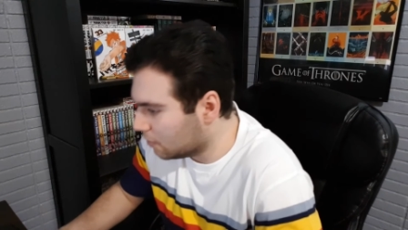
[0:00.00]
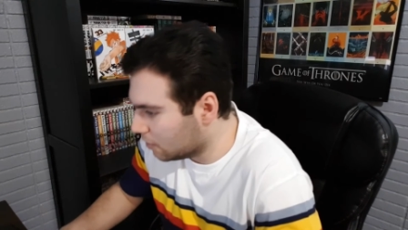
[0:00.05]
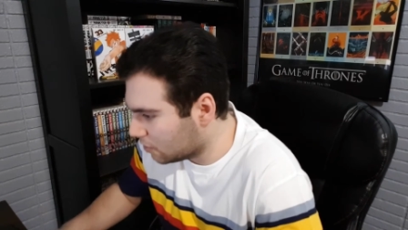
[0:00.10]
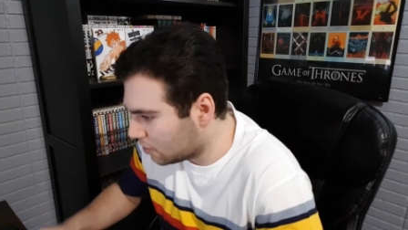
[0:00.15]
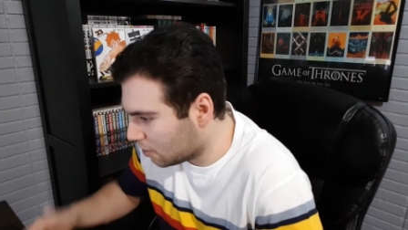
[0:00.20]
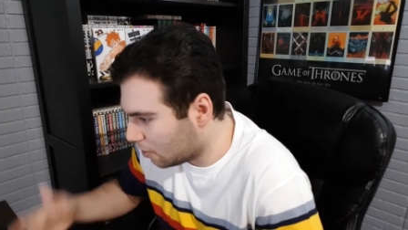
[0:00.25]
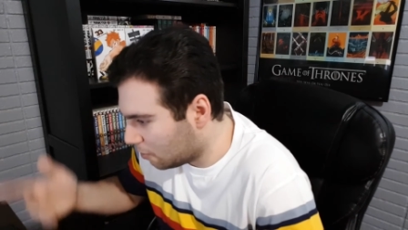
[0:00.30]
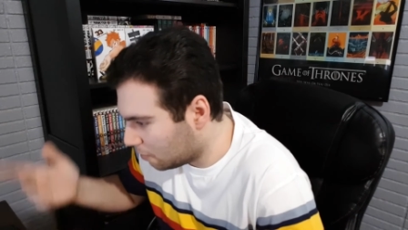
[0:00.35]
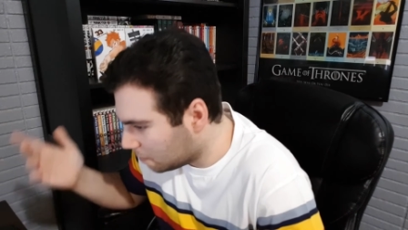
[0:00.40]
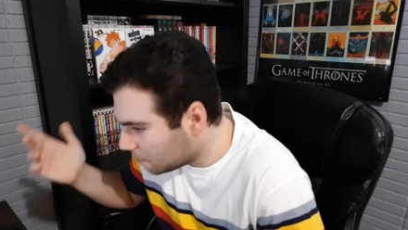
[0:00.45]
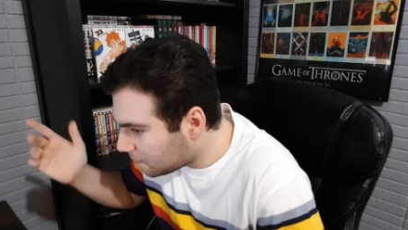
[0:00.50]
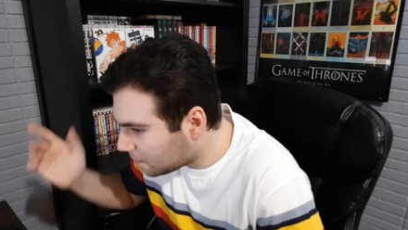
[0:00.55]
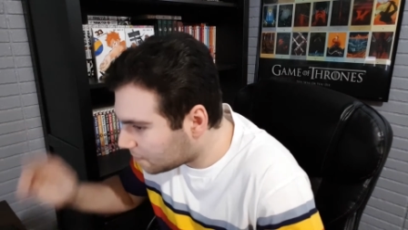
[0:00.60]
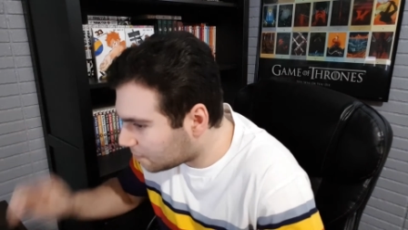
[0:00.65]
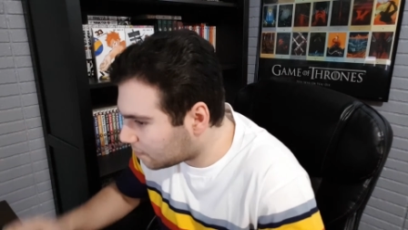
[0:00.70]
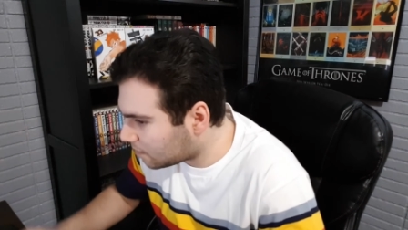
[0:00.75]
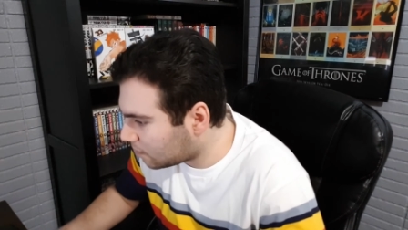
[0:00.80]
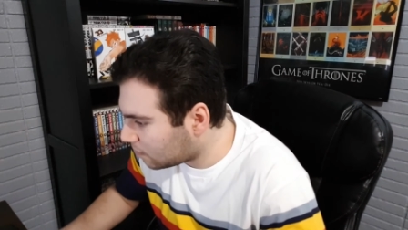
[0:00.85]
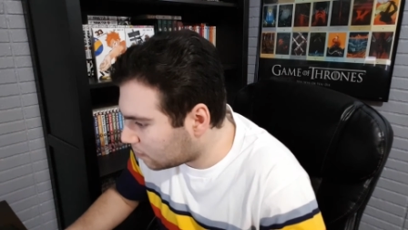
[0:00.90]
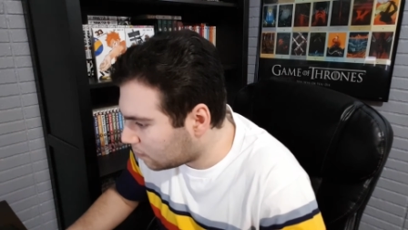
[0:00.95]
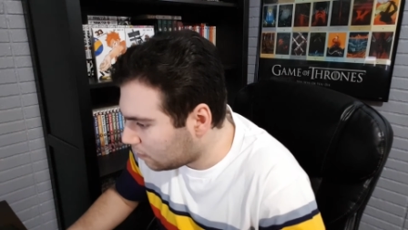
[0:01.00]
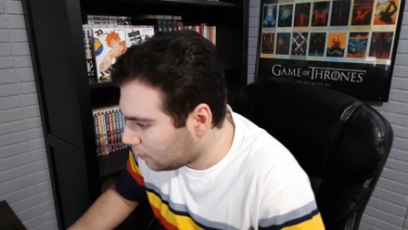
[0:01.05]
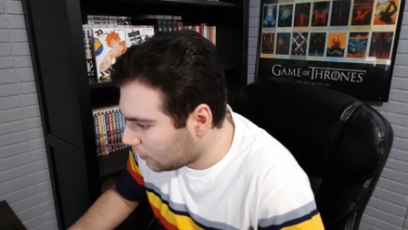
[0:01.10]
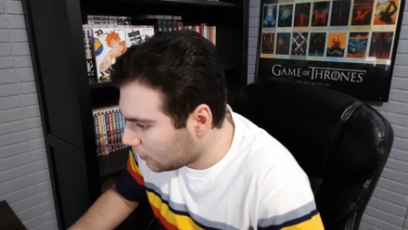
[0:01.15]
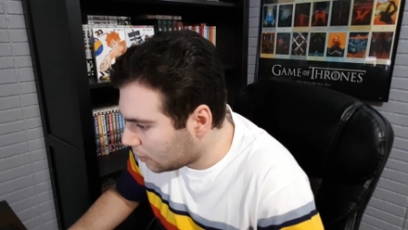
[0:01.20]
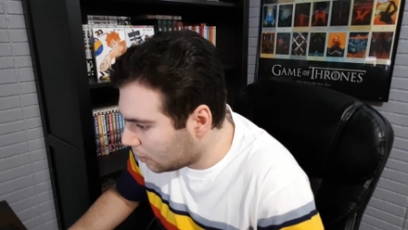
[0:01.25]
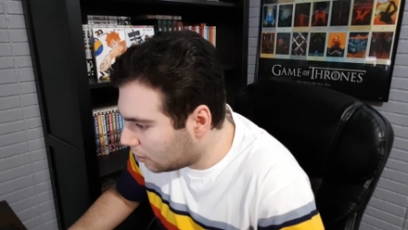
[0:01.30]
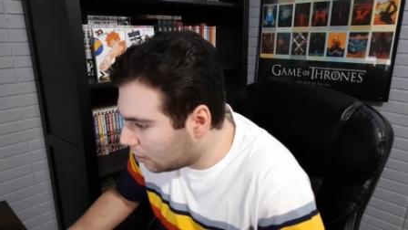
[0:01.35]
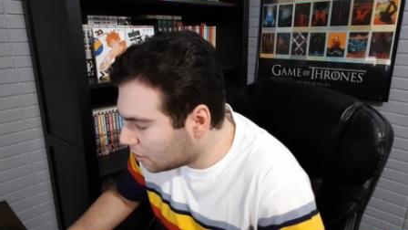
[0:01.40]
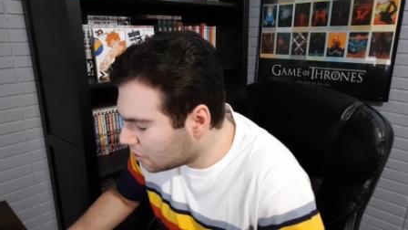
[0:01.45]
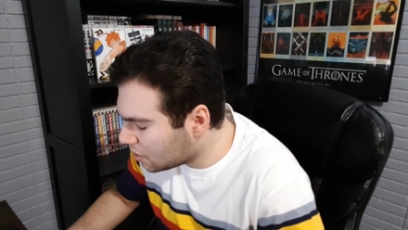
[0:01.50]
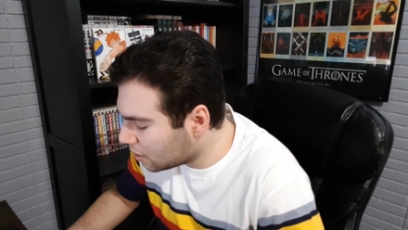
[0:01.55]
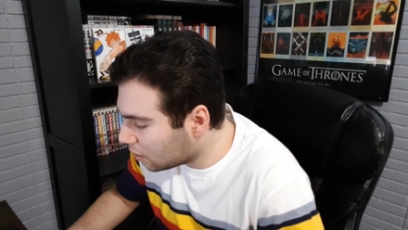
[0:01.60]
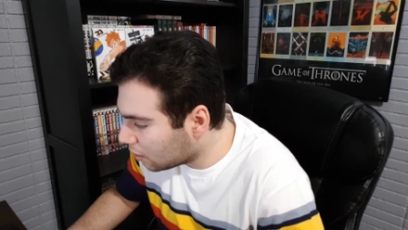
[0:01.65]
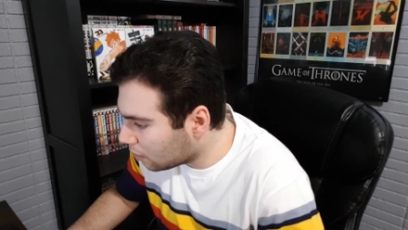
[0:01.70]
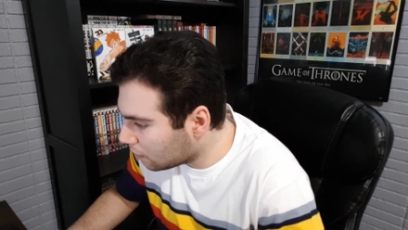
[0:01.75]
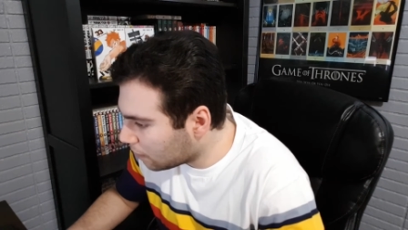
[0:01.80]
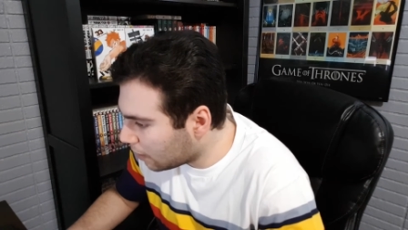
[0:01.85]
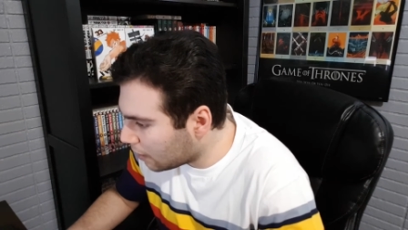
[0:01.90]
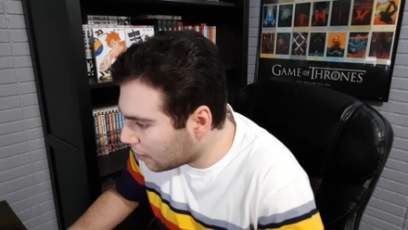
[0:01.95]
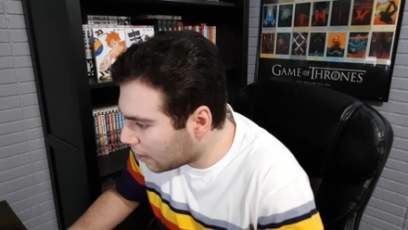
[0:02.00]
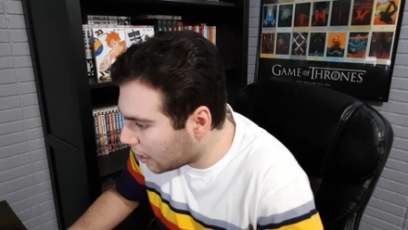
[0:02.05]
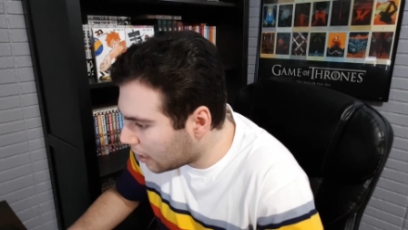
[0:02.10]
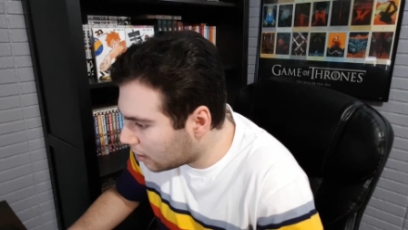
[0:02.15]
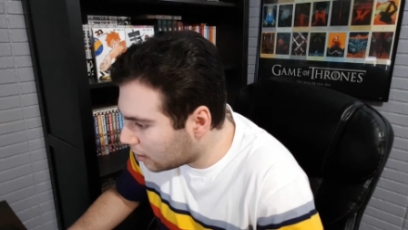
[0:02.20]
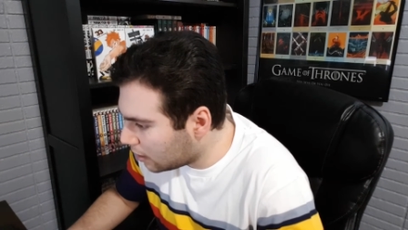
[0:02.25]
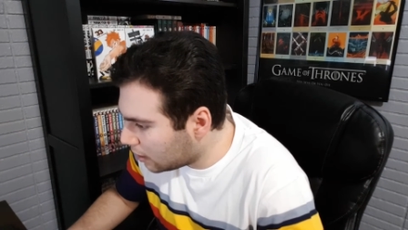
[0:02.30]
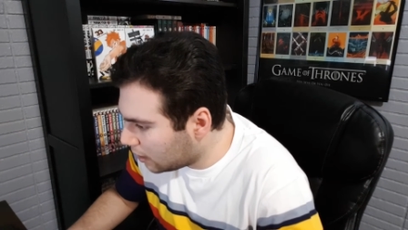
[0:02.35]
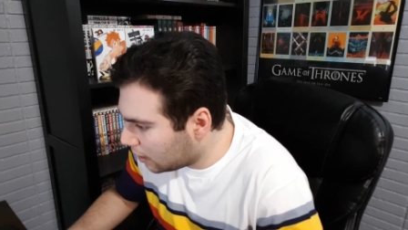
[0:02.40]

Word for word: So at least to clarify that,